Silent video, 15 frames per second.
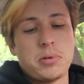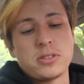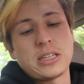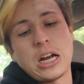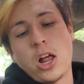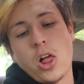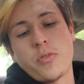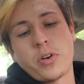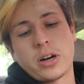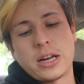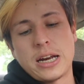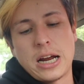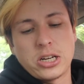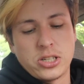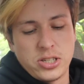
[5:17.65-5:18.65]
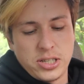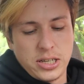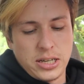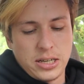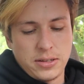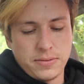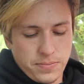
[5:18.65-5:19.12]
it's got all of our connections in
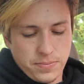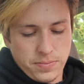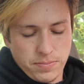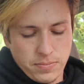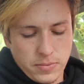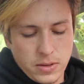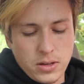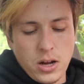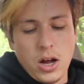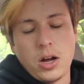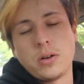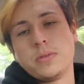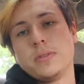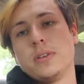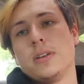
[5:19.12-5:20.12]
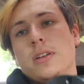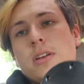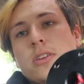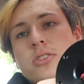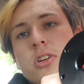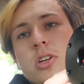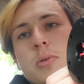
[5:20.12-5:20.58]
it. Oh,
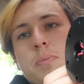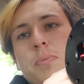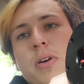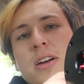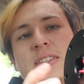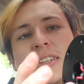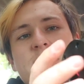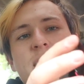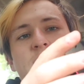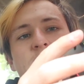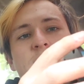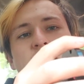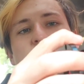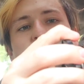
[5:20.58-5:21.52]
so you press it in,